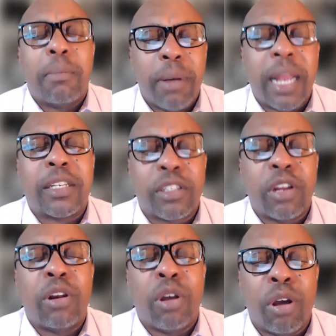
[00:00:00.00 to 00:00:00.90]
bless
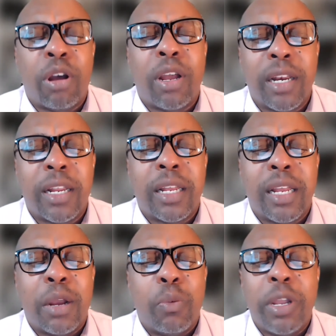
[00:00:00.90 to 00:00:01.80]
the Lord.
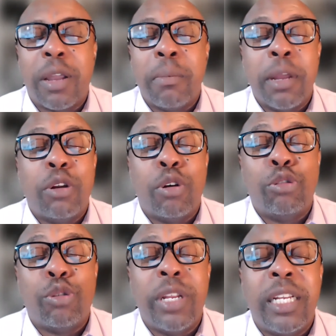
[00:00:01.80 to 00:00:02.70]
We commit
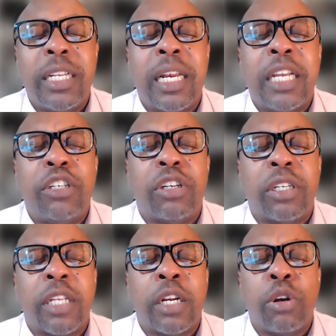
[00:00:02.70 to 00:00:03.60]
those who lead the
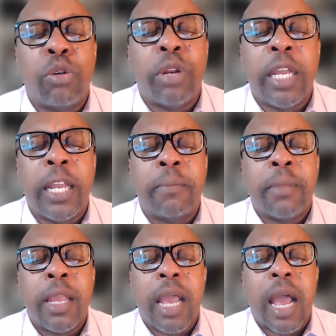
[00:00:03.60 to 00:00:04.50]
nations, including
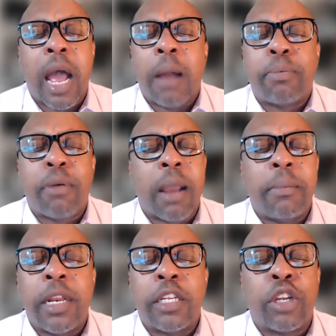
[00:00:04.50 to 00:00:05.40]
our
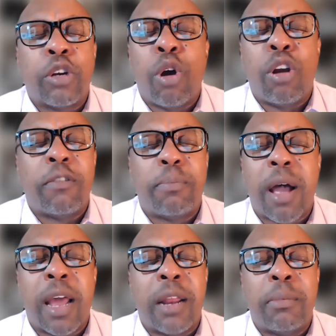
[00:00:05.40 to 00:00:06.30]
prime minister and all of
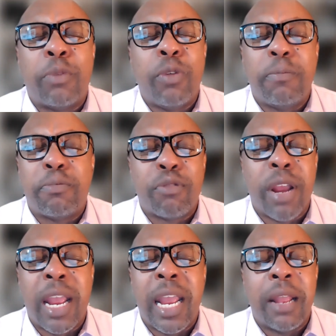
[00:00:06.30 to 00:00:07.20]
parliament. We
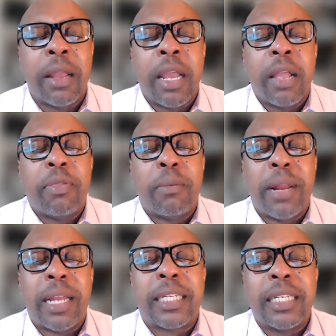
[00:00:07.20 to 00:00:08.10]
pray the
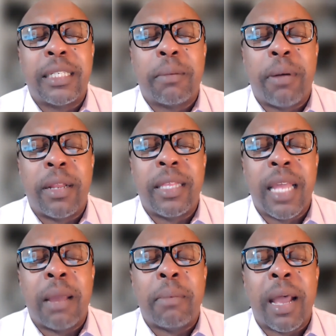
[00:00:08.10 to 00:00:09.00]
blessings upon
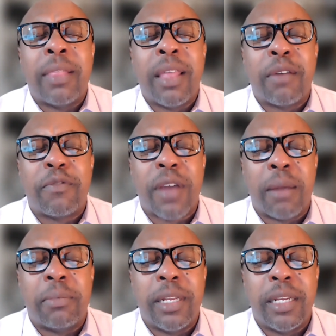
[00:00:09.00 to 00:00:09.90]
them and their
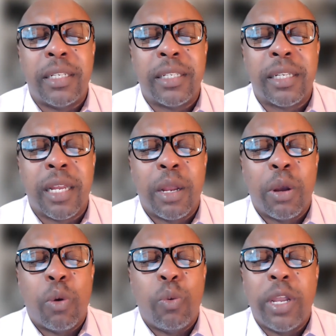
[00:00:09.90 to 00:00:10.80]
families.
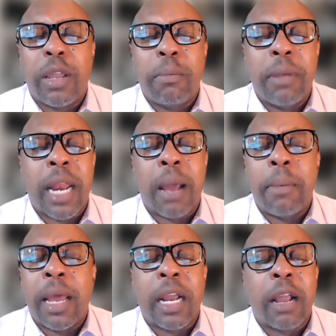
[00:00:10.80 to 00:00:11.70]
We commit our
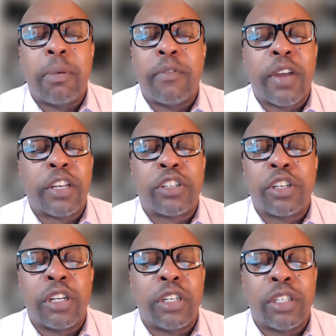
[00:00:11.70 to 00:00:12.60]
medical
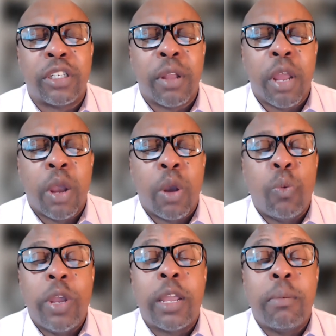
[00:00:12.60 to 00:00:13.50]
professionals.
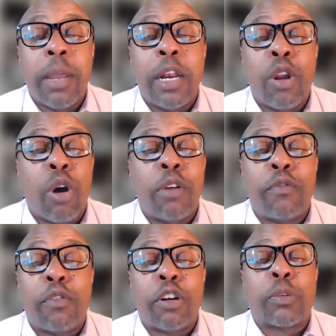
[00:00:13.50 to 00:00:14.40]
We commit law
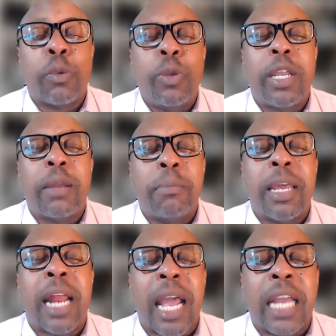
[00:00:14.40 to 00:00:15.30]
enforcement. We
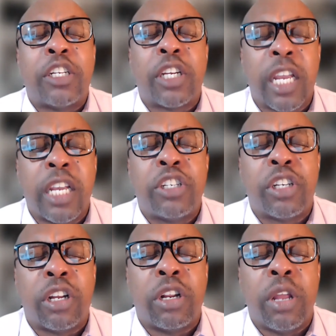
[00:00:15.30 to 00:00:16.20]
commit our
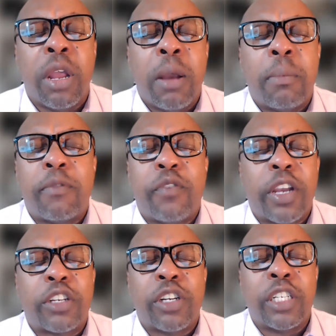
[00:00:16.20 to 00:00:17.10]
educational
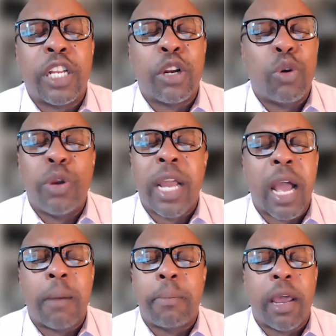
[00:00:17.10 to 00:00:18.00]
professionals, including
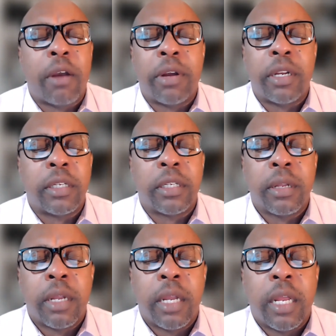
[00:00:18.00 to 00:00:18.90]
our parents.
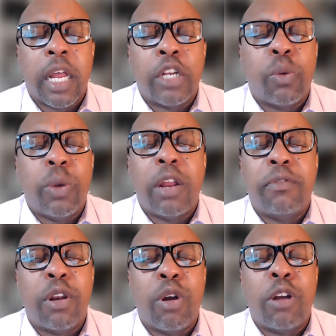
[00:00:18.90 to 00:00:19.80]
Let the will
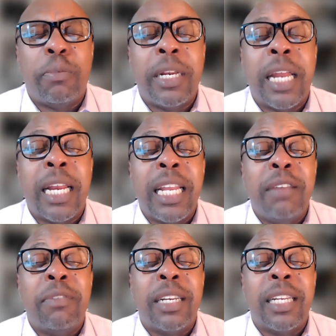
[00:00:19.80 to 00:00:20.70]
of the Lord be done
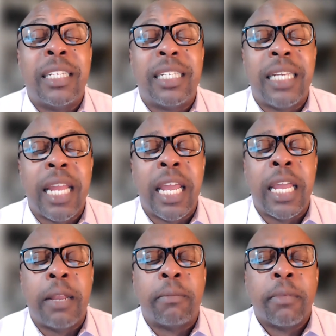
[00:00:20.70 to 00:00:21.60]
even this day